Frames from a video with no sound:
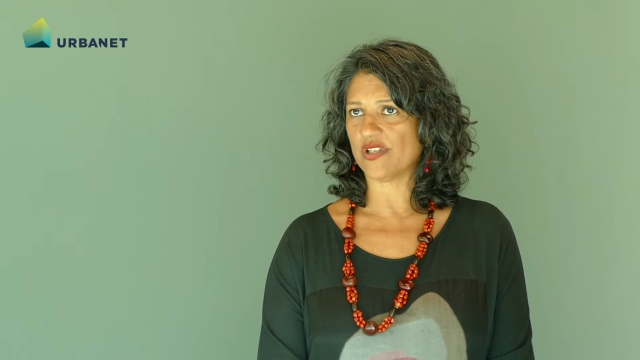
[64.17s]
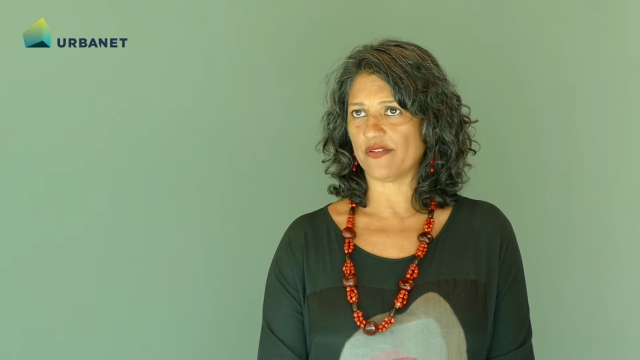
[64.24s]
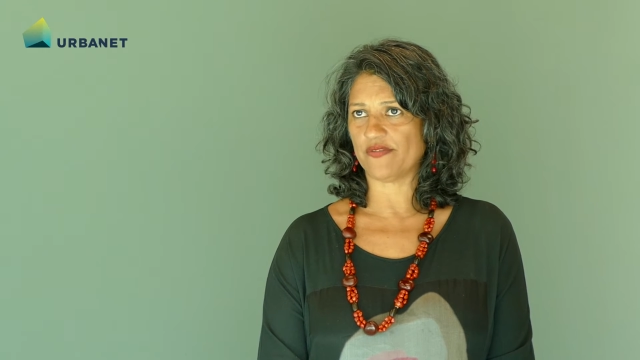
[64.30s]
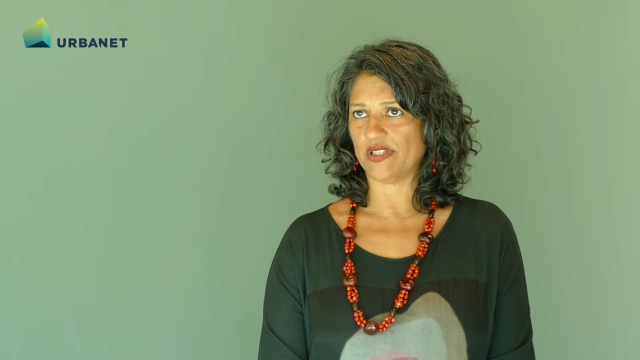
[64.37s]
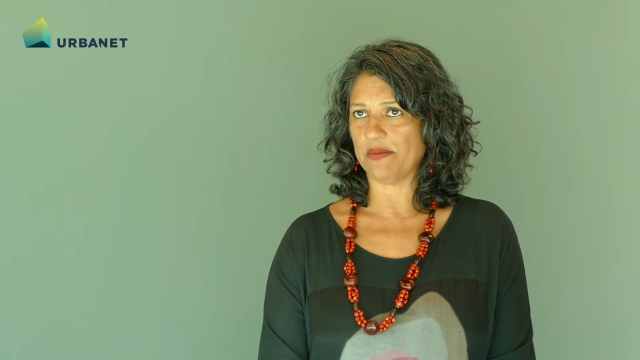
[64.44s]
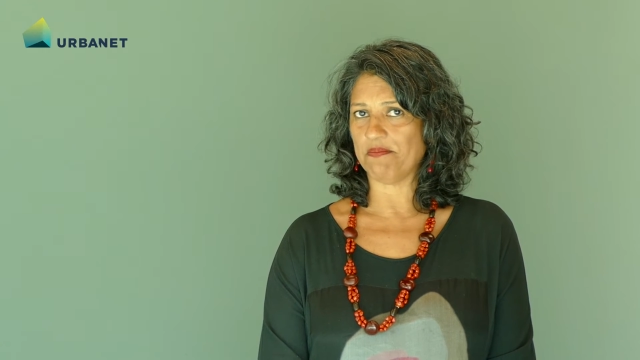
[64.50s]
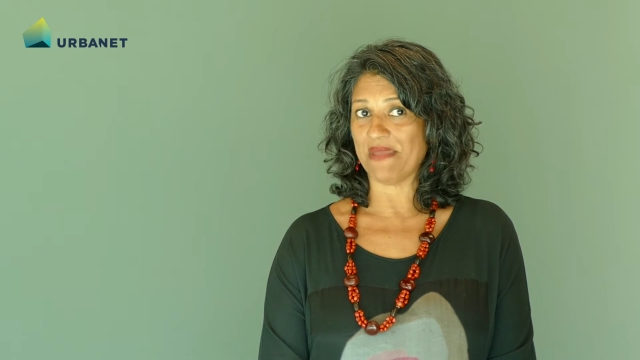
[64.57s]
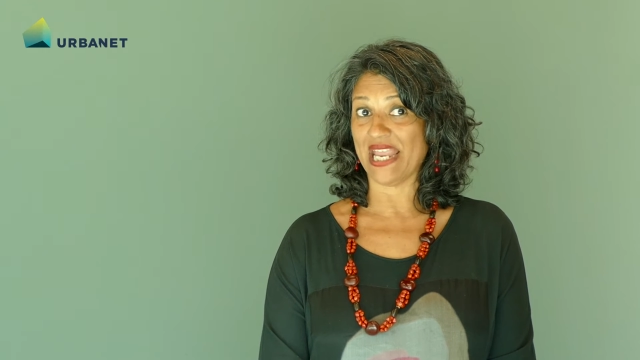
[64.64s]

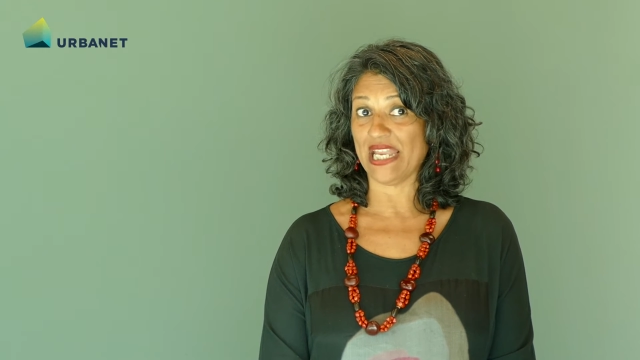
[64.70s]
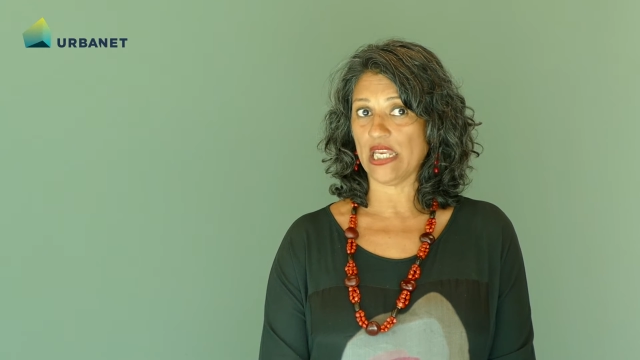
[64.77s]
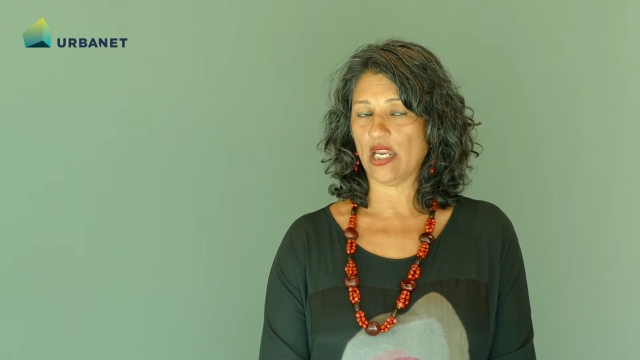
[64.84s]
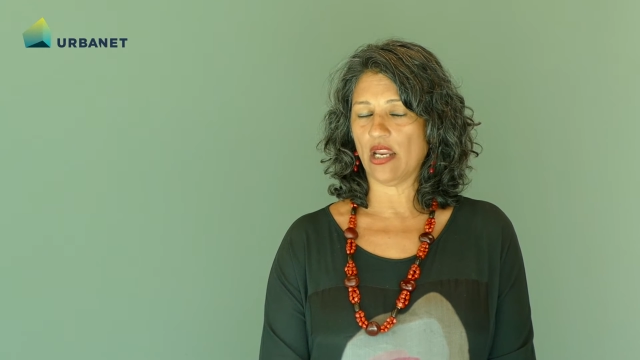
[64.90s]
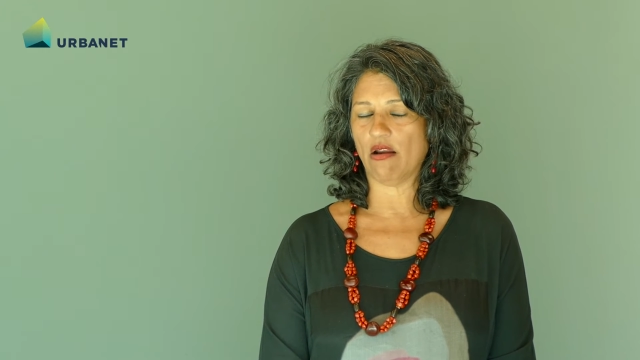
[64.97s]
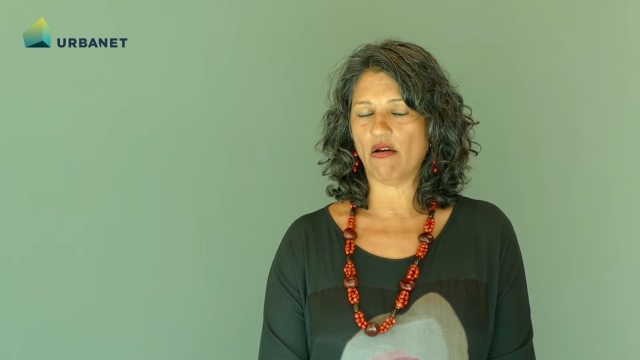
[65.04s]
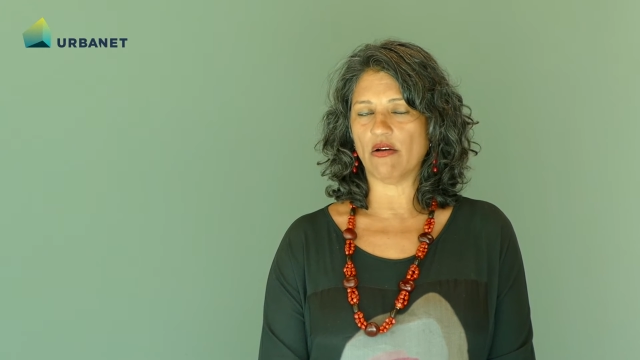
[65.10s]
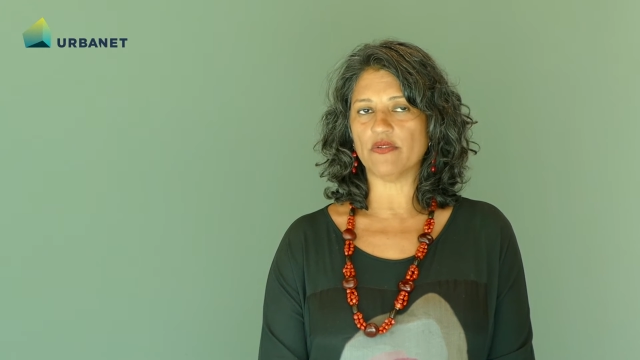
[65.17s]
at the
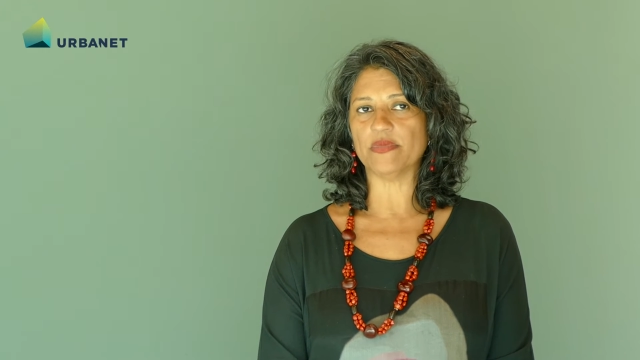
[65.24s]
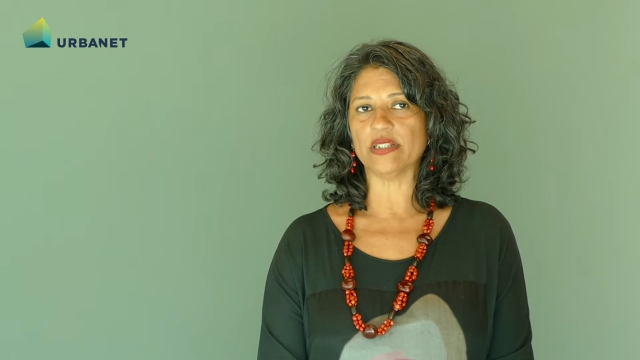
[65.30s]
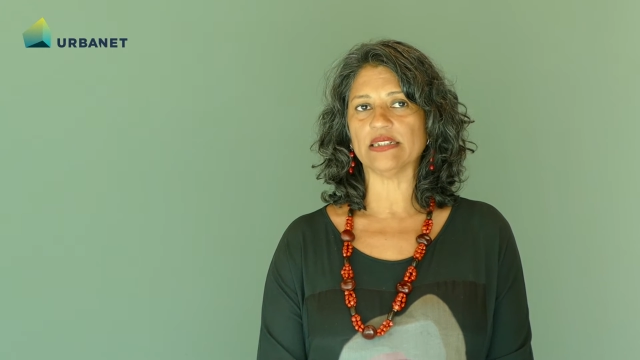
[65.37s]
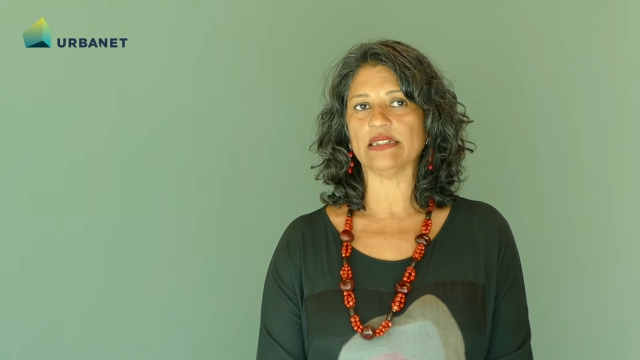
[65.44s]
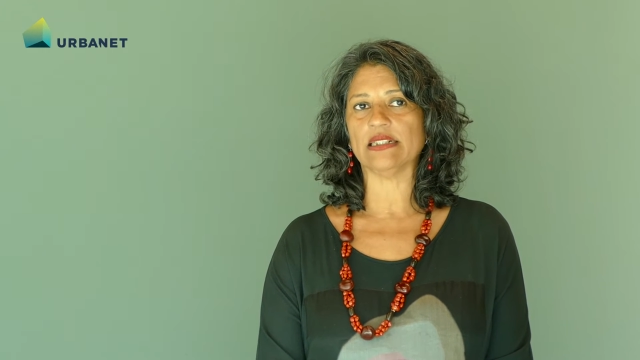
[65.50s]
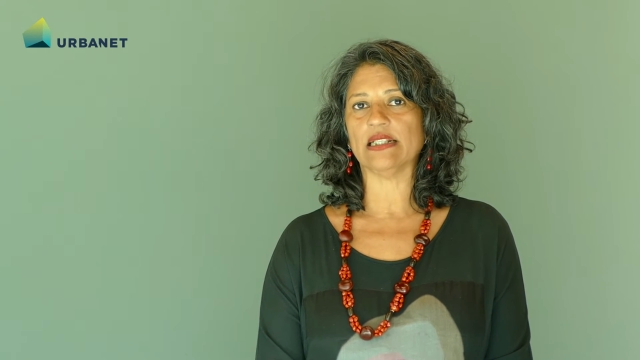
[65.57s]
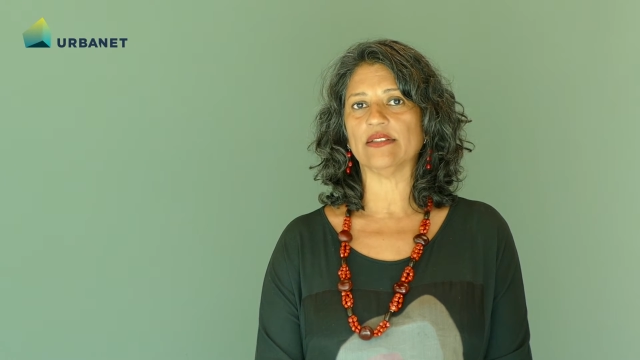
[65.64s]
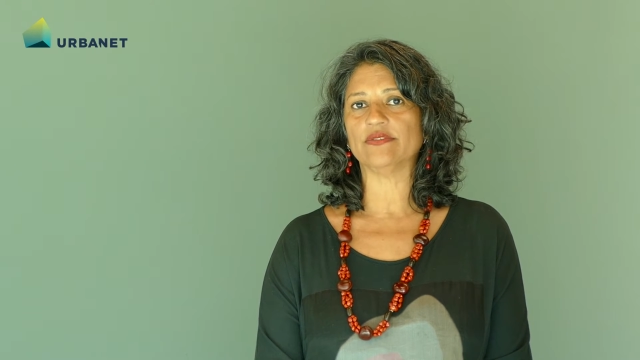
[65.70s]
many
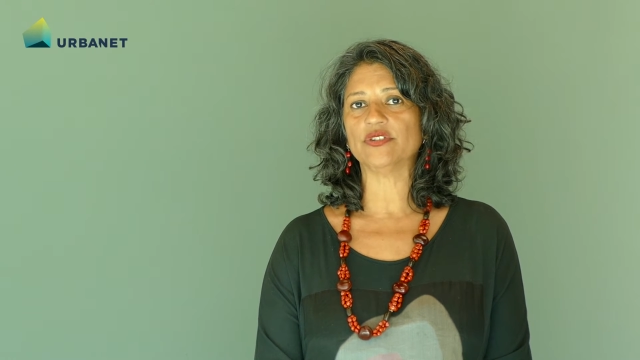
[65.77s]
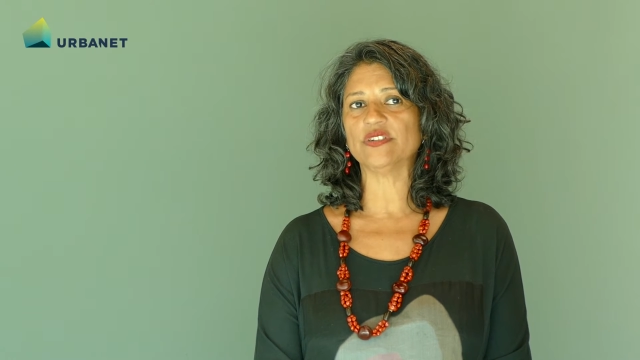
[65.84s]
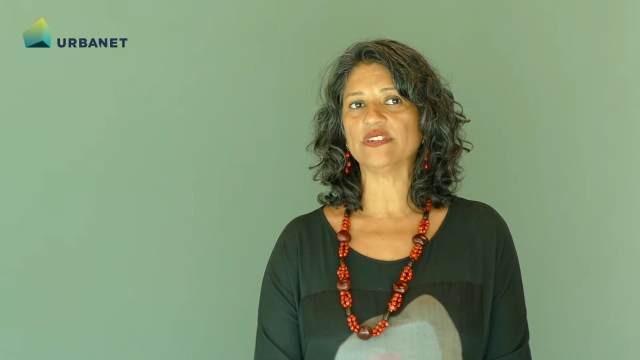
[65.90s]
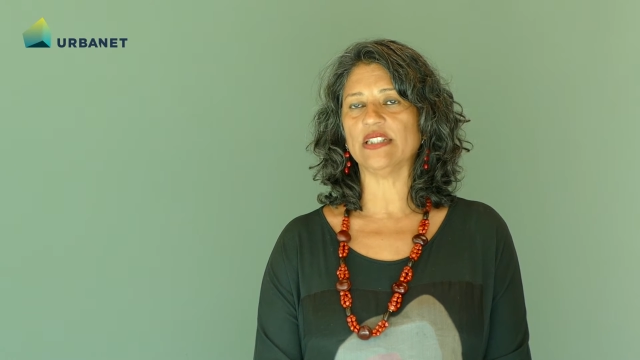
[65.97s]
government levels